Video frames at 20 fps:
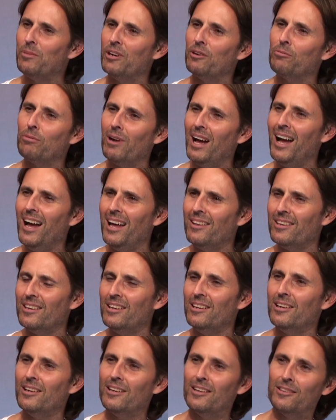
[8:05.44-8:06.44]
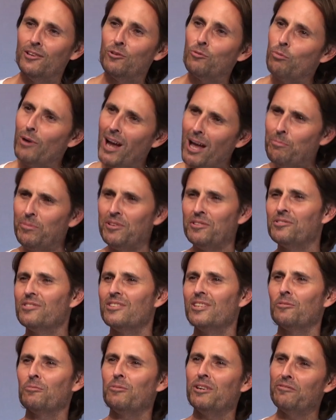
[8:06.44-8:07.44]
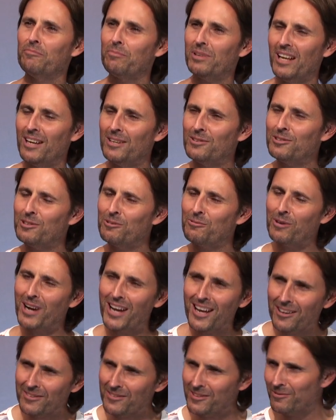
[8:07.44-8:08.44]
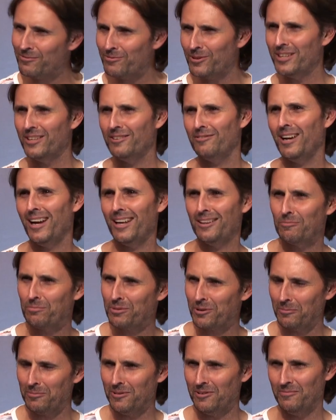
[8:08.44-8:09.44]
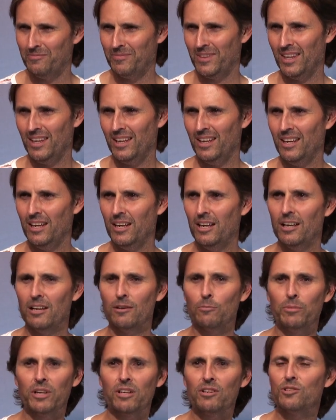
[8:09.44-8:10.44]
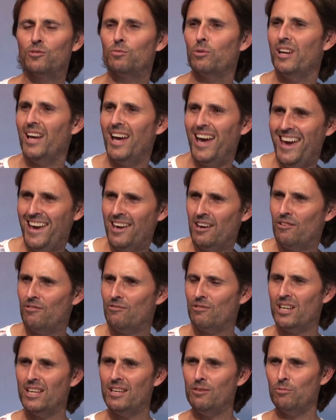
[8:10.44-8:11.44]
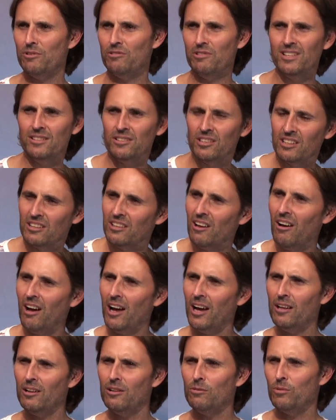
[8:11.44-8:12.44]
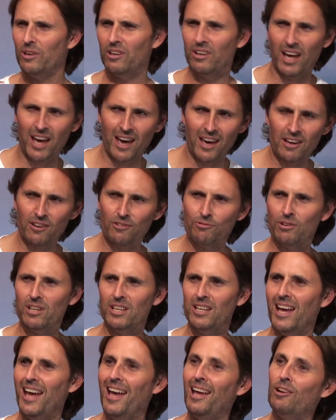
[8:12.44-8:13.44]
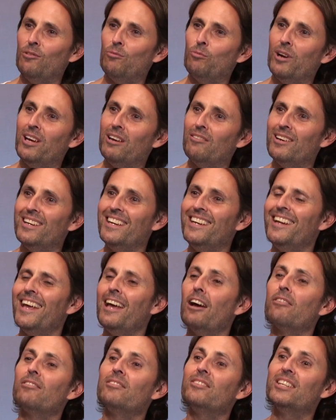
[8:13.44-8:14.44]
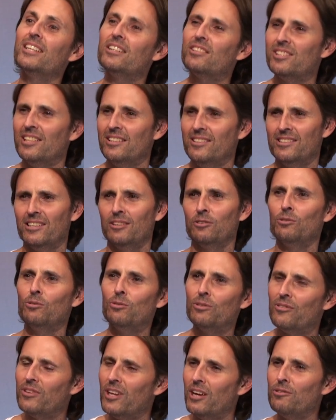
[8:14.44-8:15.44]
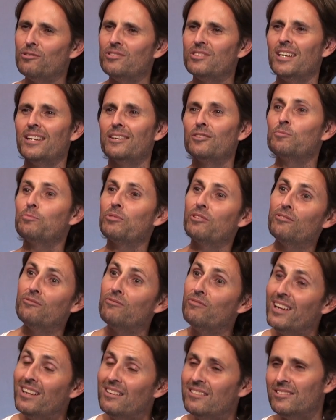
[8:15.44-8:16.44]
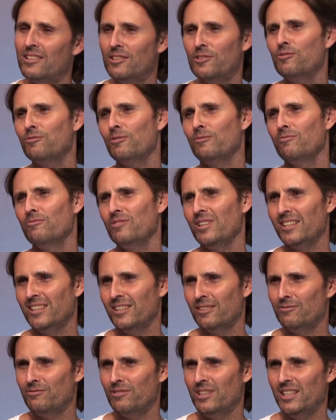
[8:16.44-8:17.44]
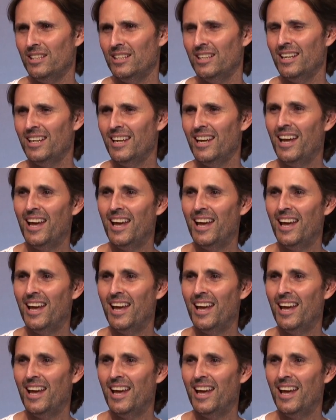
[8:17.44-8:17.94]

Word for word: but rather the wrappers that we've placed around the fear are the problem. Because we're angry, we're in denial, we're angry, and we're in our addictions. And all of those things prevent us from feeling fear.